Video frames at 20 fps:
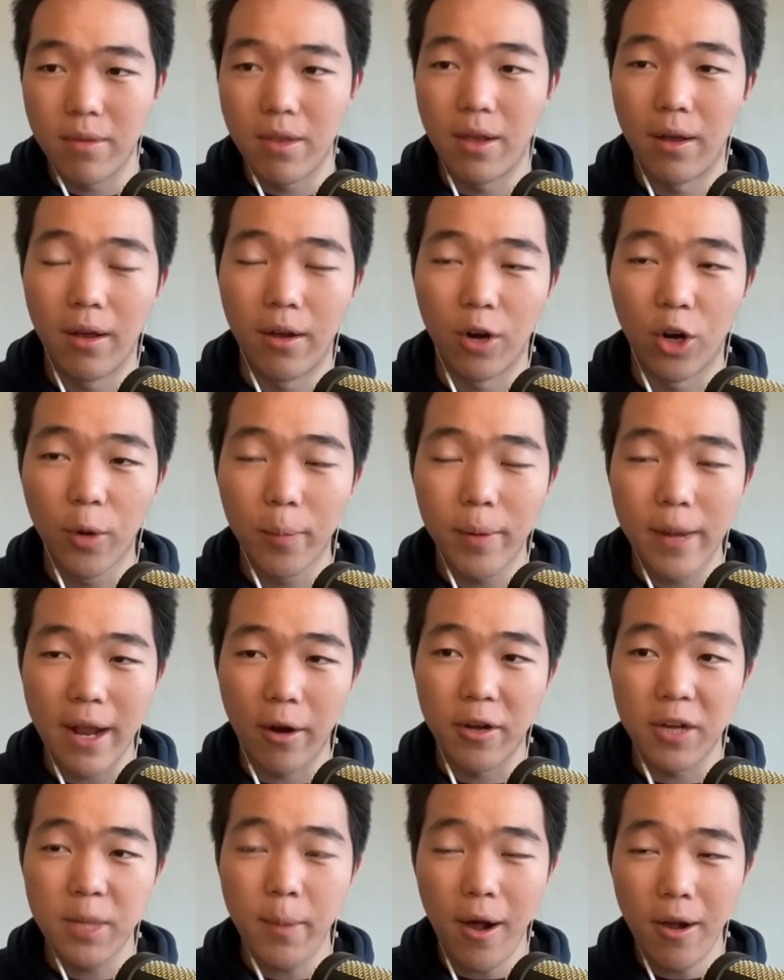the urban
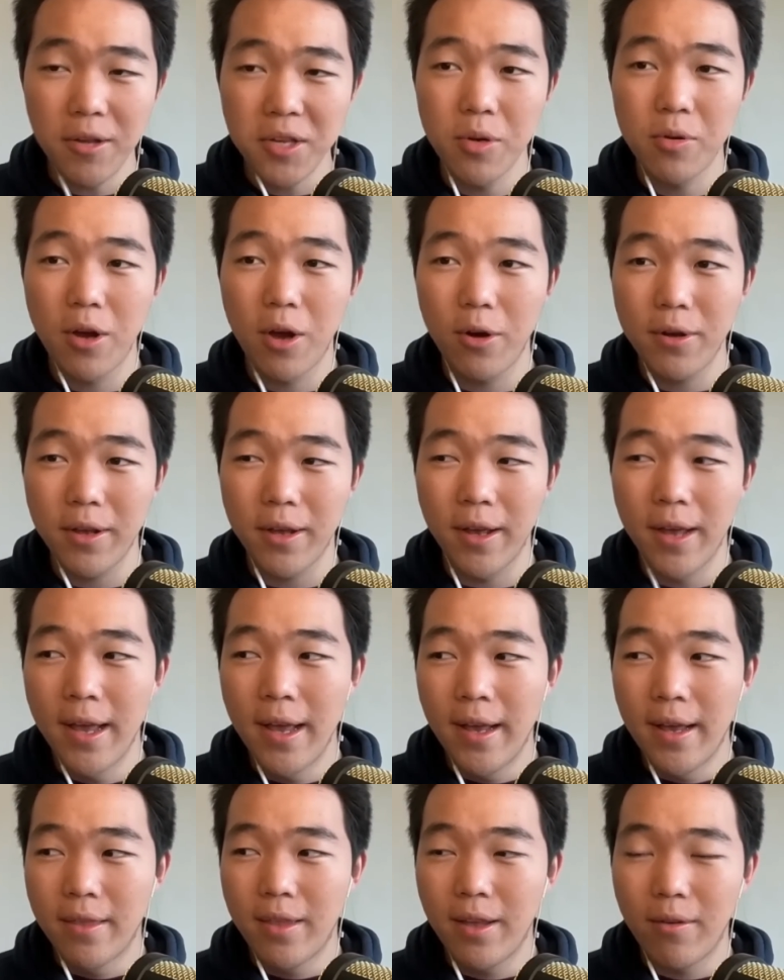areas but also go to
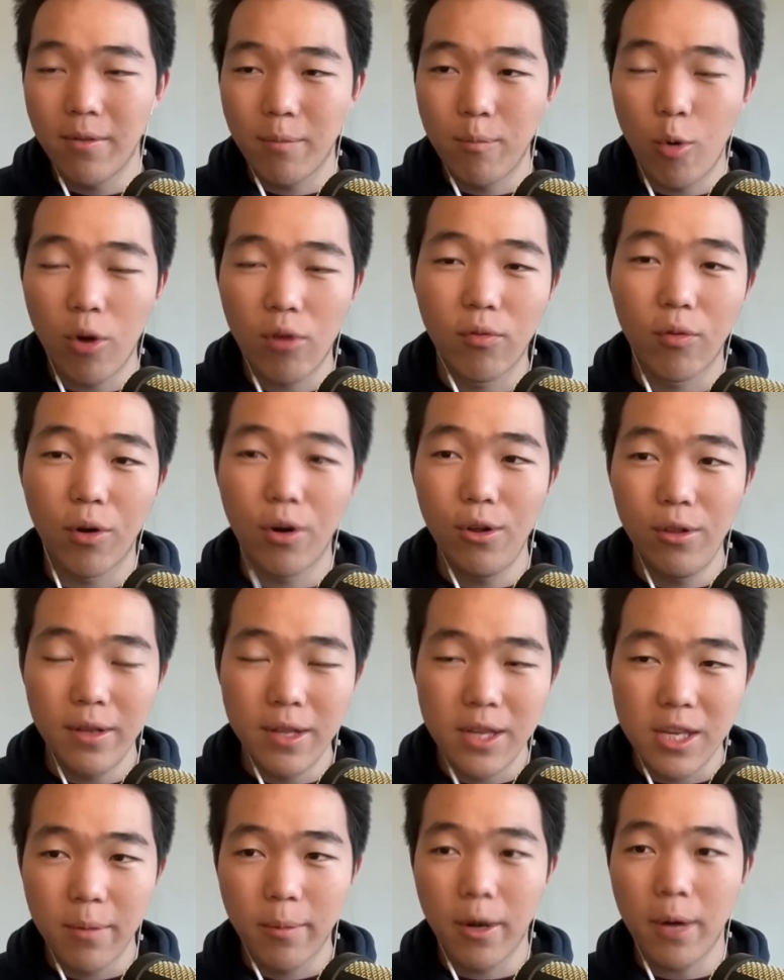the more rural
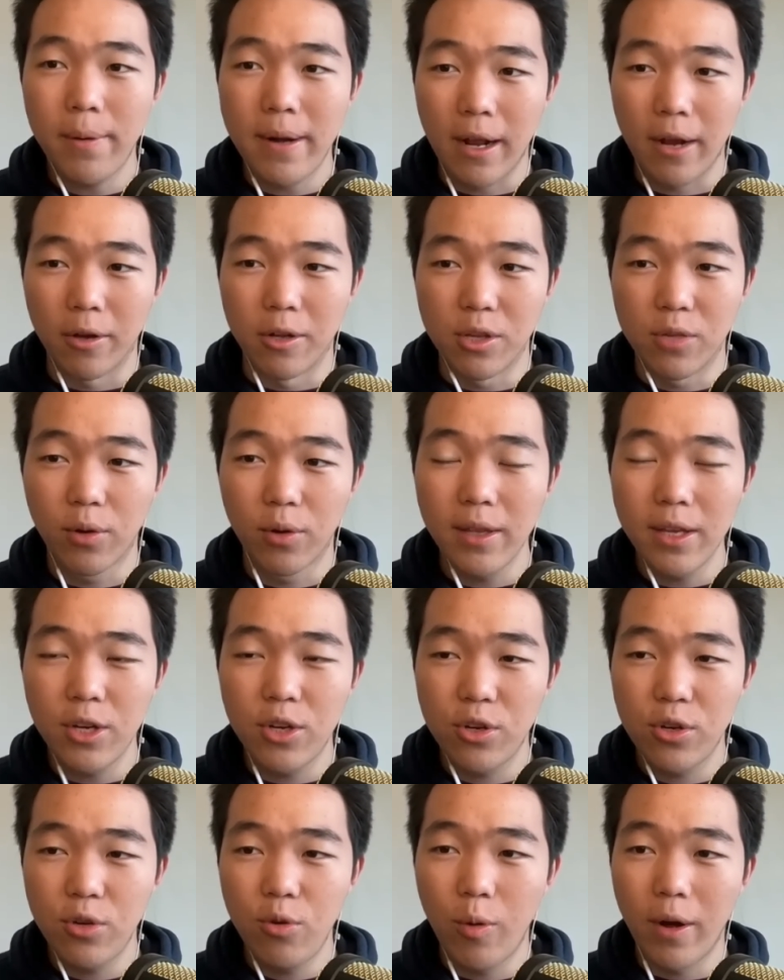and suburban areas really
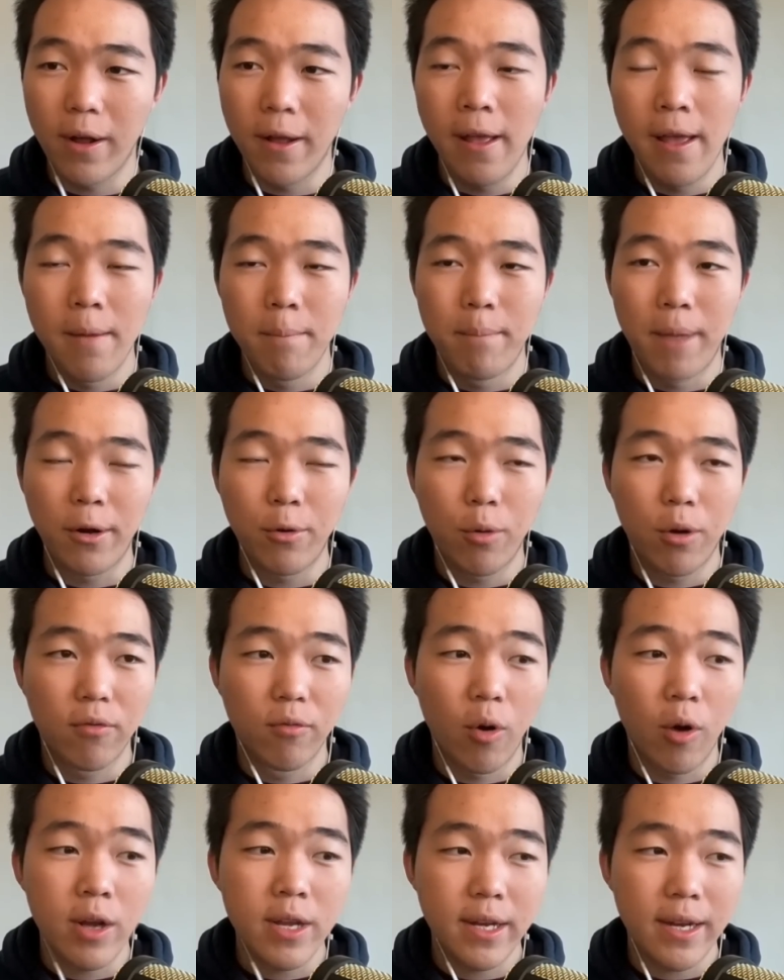do what beto
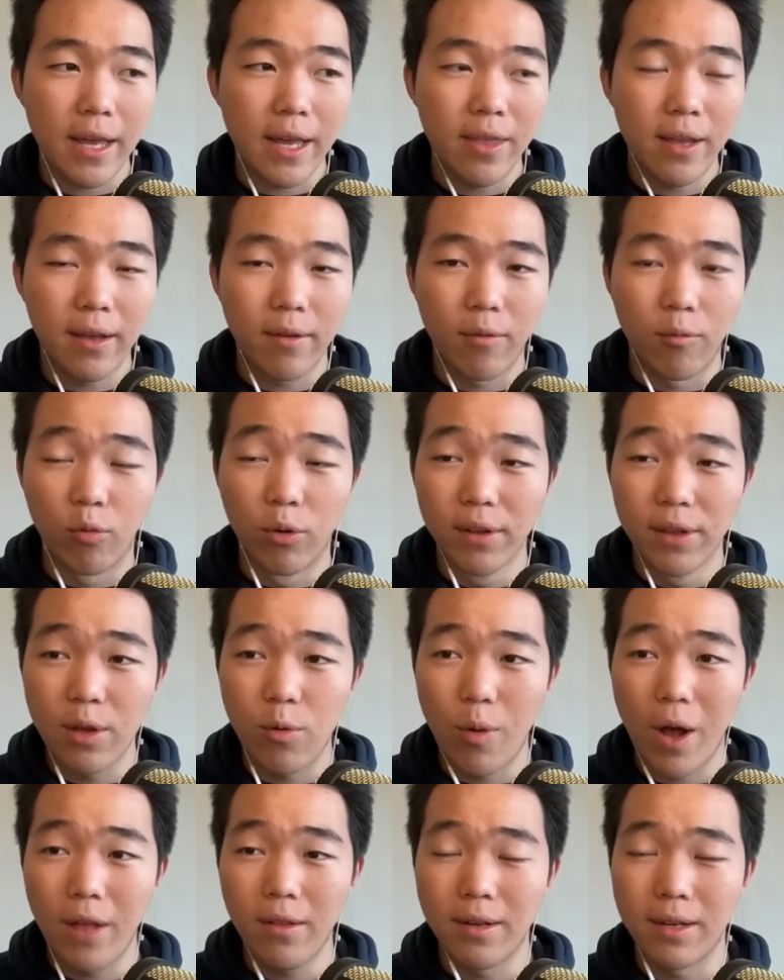o'rourke did i think really
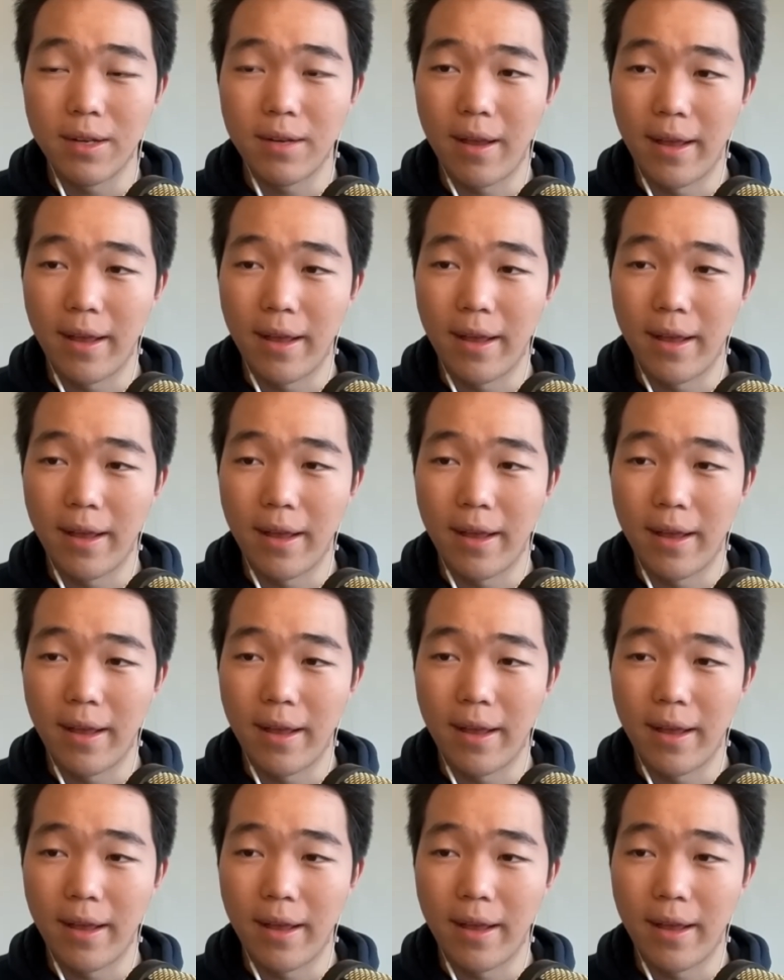well in,